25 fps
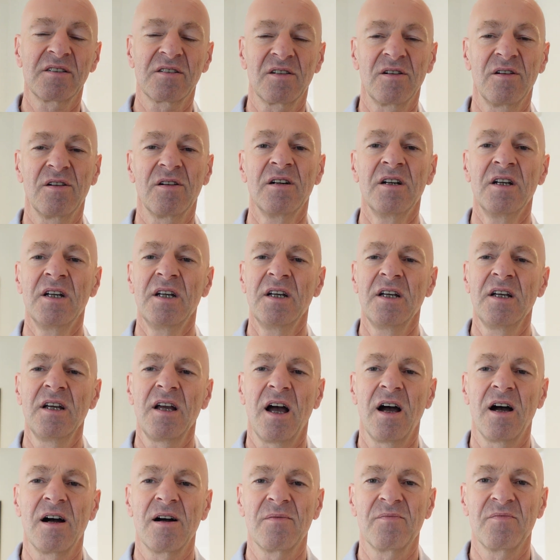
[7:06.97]
So
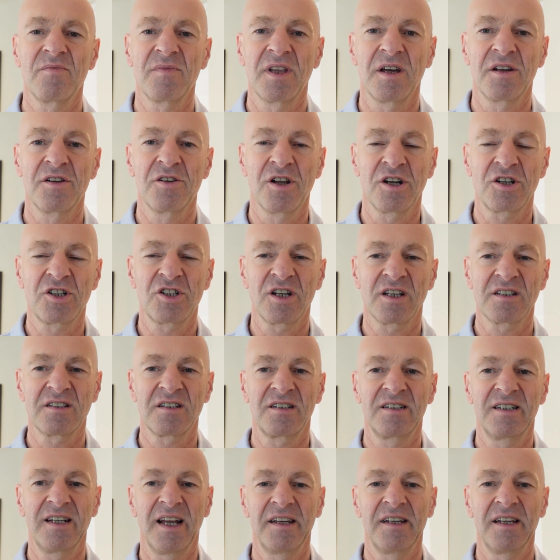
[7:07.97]
um, not
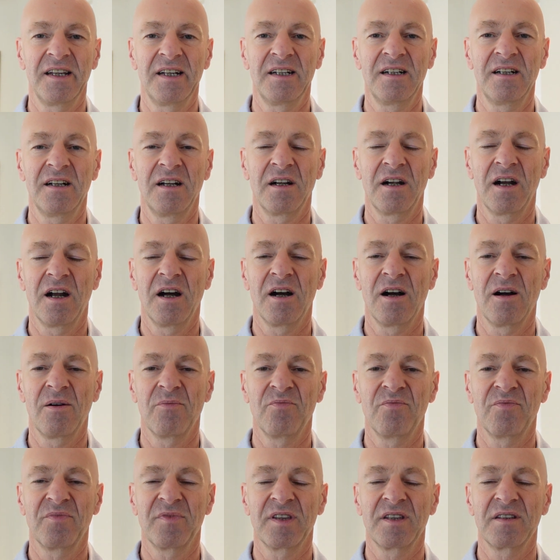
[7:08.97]
just getting
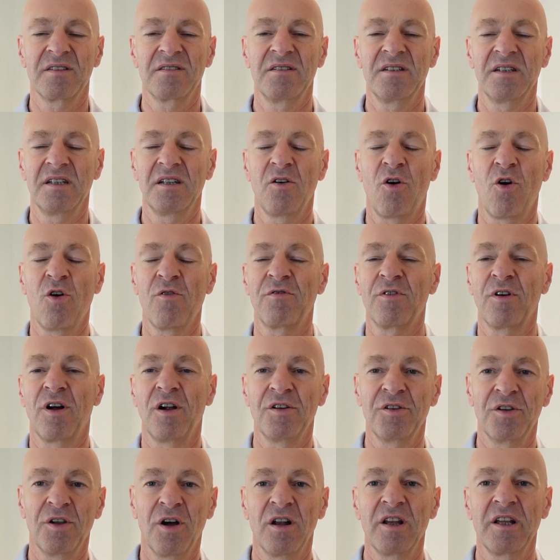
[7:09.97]
um, the
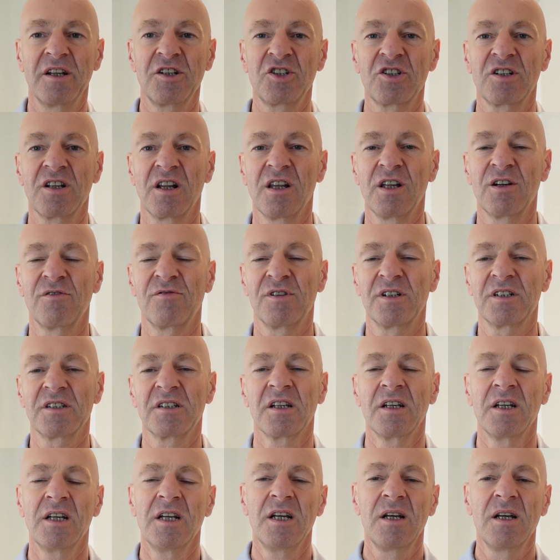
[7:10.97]
overall knowledge delivered,